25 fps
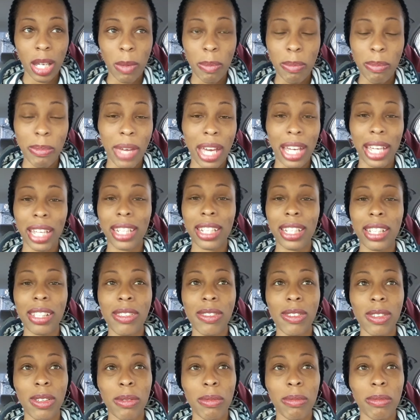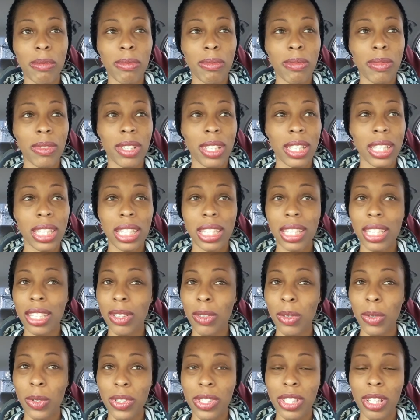mechanism
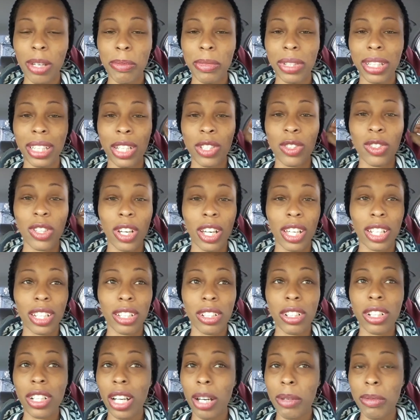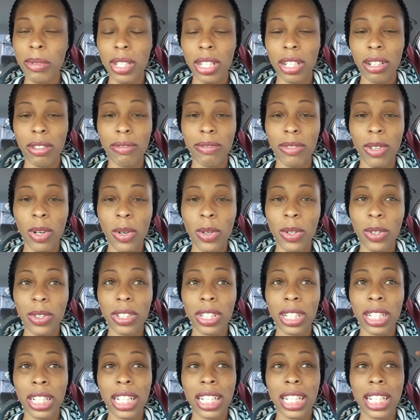or something that you can hook up to your phone